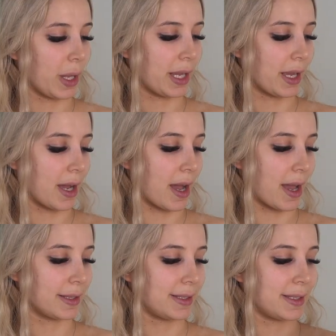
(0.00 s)
we
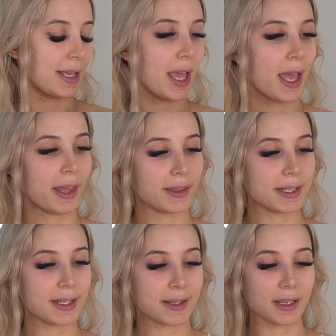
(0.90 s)
got
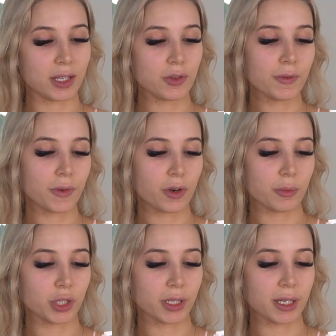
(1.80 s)
this is the new
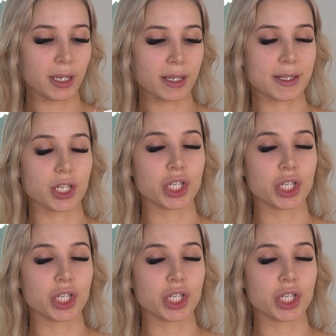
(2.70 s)
formula. It's a